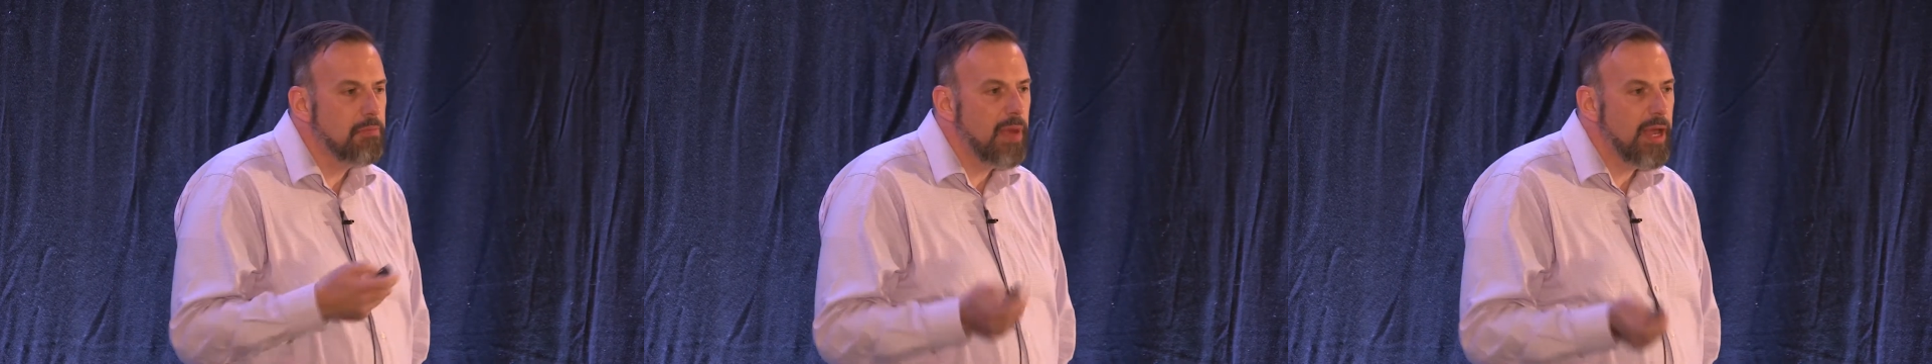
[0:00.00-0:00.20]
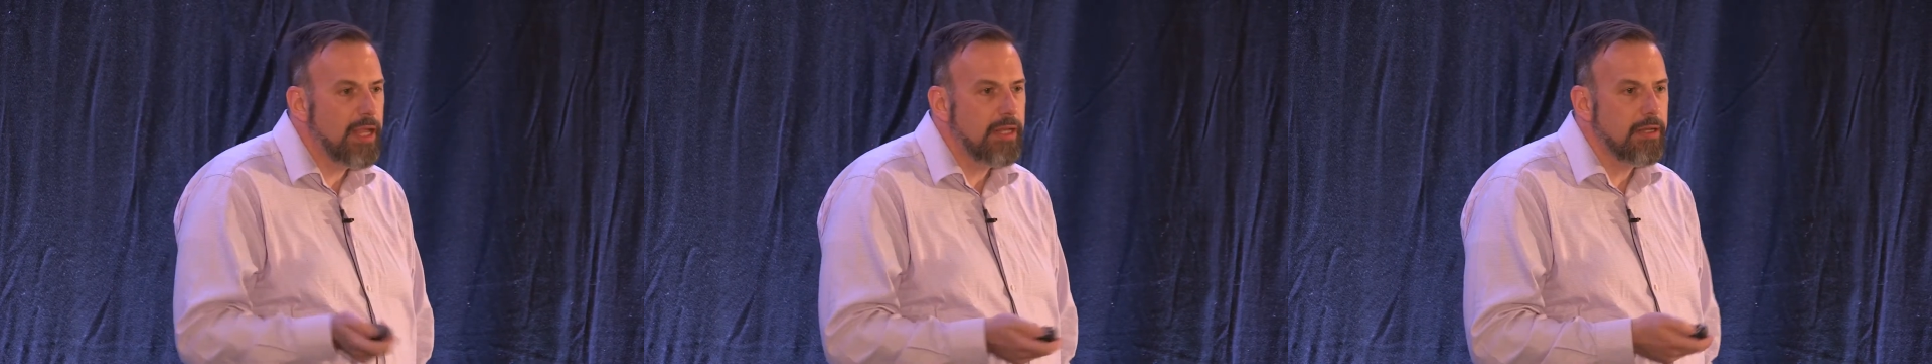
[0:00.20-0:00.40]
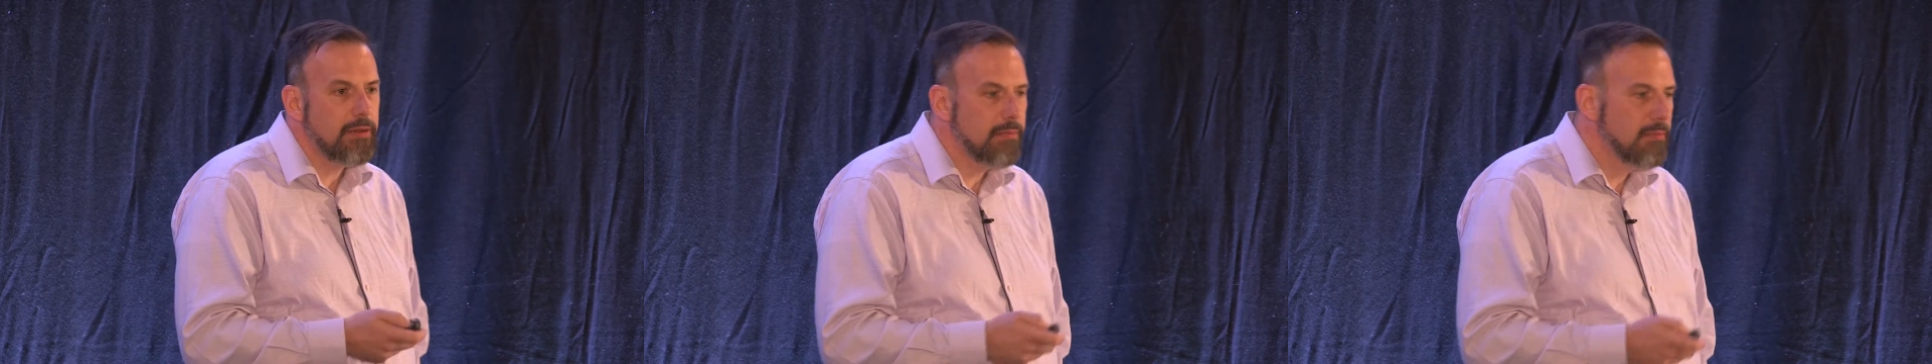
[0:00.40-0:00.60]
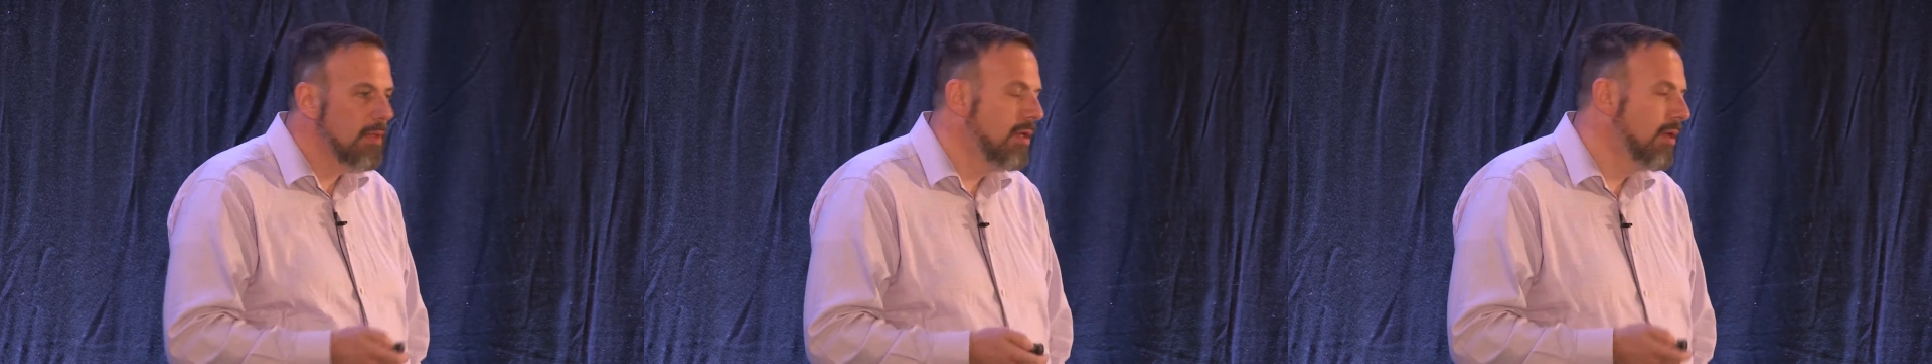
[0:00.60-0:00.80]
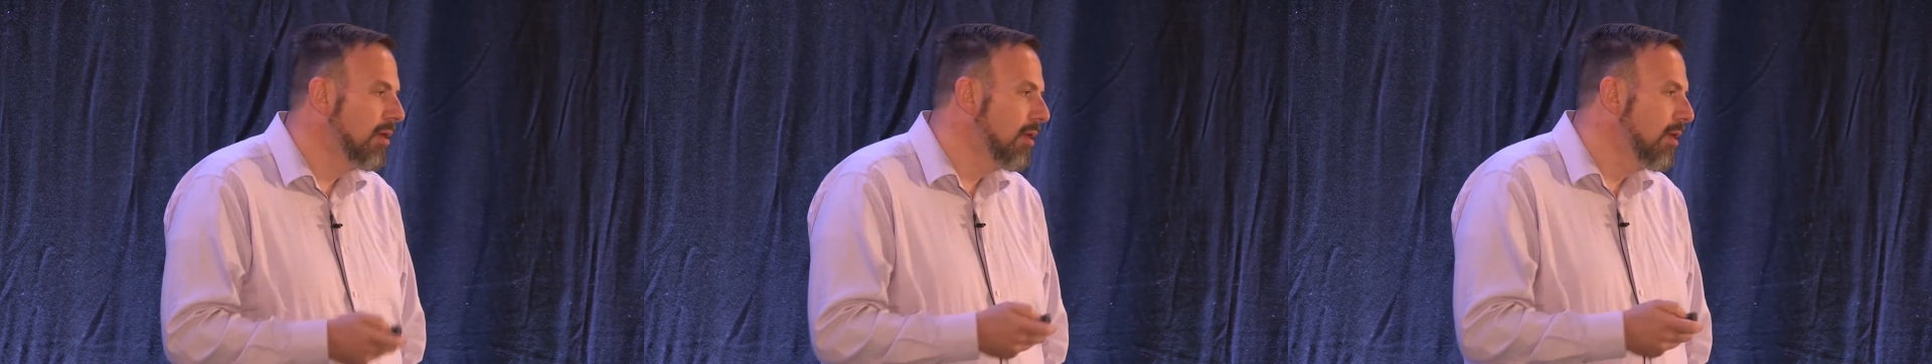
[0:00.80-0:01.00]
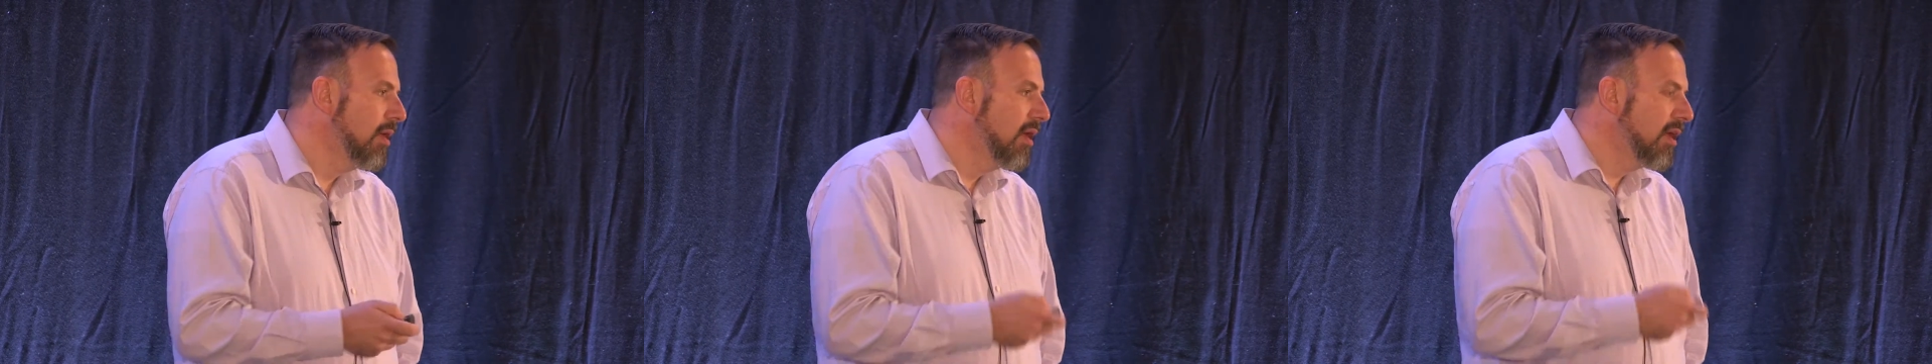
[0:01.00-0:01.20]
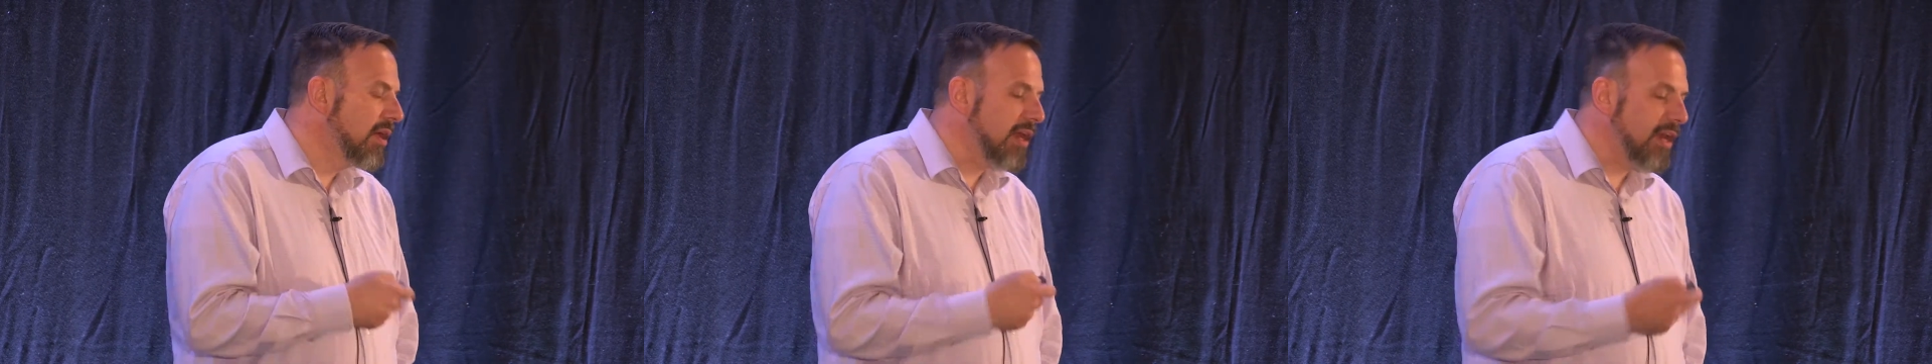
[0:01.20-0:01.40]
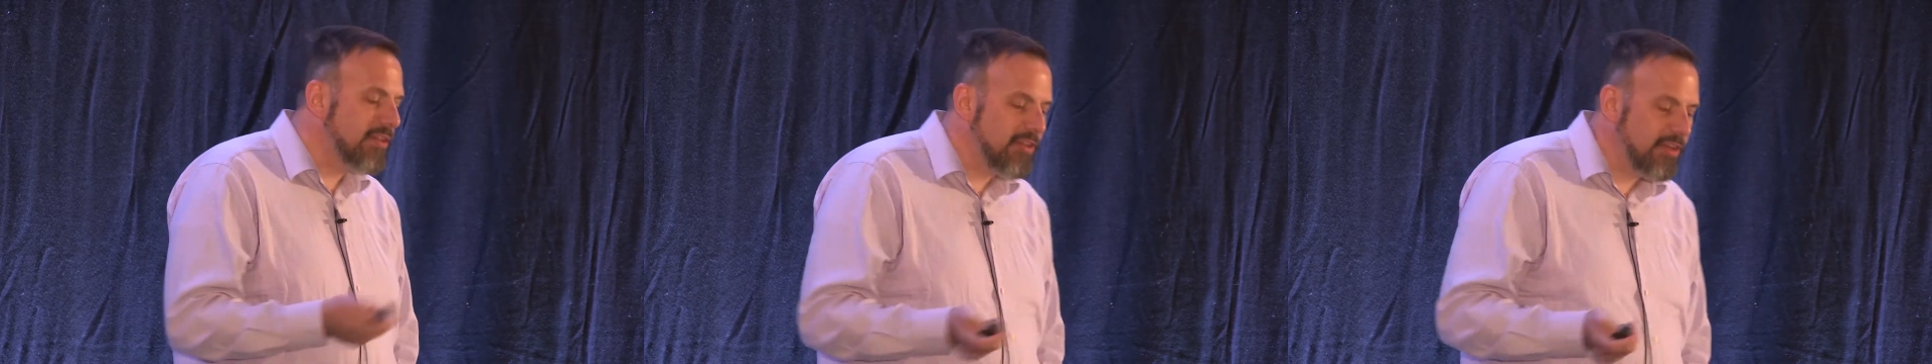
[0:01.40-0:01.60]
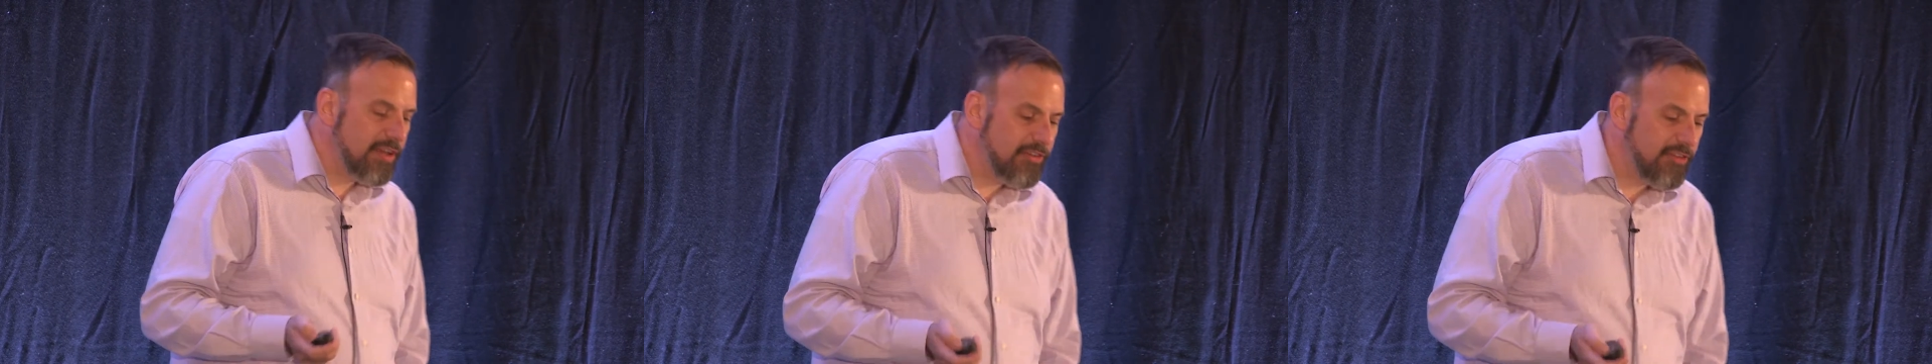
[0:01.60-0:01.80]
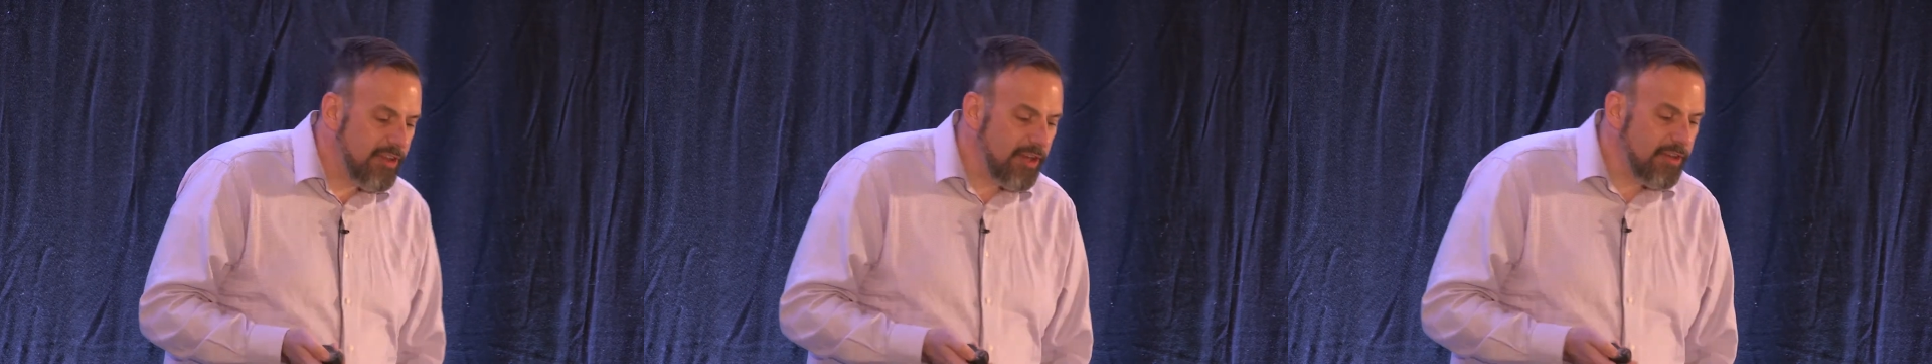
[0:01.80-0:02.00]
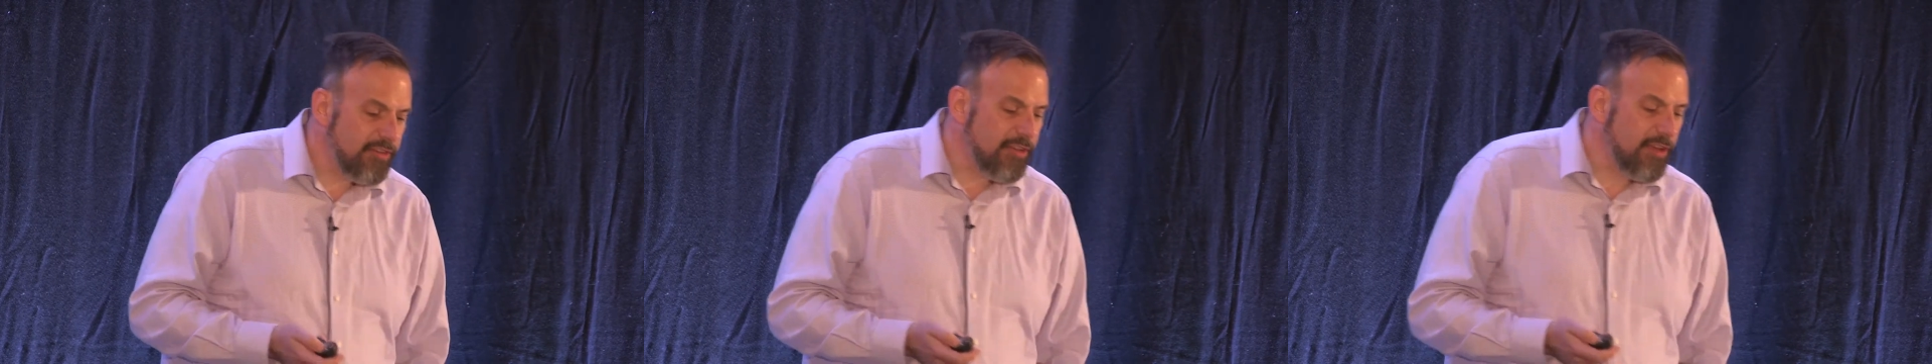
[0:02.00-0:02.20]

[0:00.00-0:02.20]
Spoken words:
main characteristics.